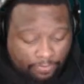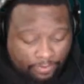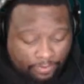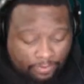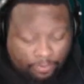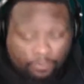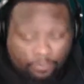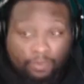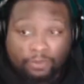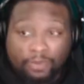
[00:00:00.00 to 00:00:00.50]

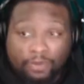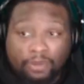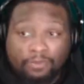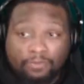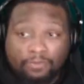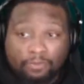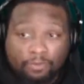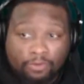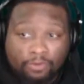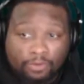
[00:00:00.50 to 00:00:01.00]
wrote it, of
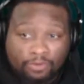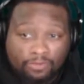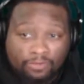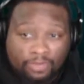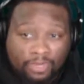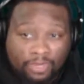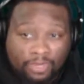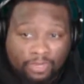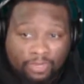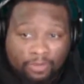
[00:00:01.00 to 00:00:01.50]
course,
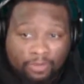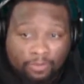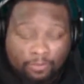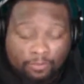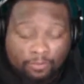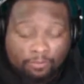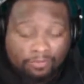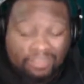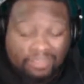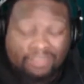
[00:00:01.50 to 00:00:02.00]
and
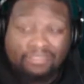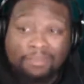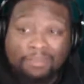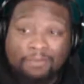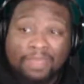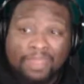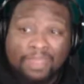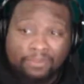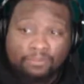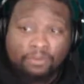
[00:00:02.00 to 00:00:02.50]
mixed and
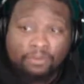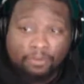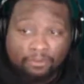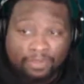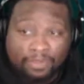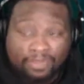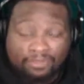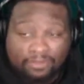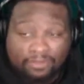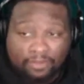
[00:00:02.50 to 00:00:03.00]
mastered
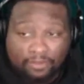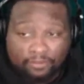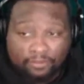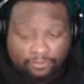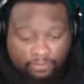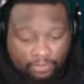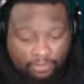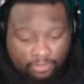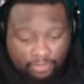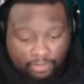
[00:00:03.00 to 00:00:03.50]
myself,
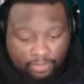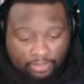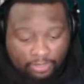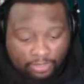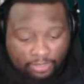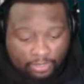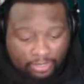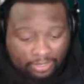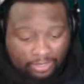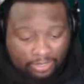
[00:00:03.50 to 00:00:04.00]

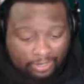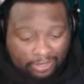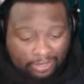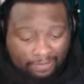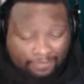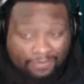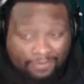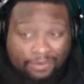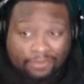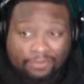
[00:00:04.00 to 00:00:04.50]
and I uh,
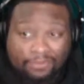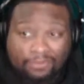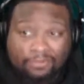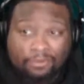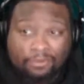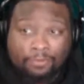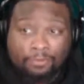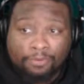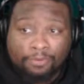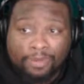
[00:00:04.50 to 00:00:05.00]
finished this
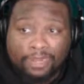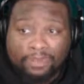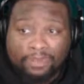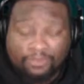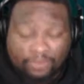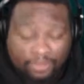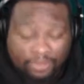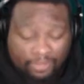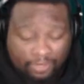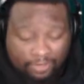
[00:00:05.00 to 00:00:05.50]
whole
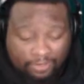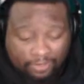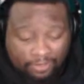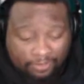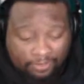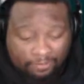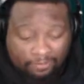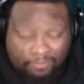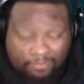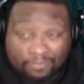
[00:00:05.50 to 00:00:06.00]
project in
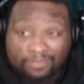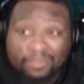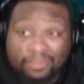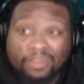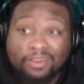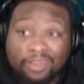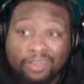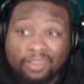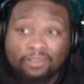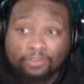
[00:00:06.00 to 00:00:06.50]
um, ten
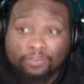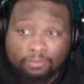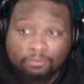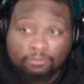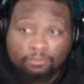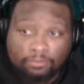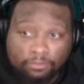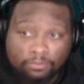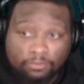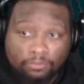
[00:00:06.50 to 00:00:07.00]
days.
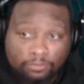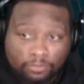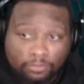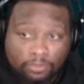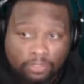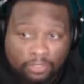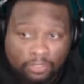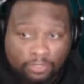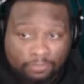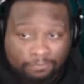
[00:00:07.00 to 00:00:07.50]

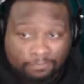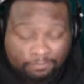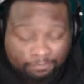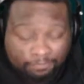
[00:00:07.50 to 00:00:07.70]
Um,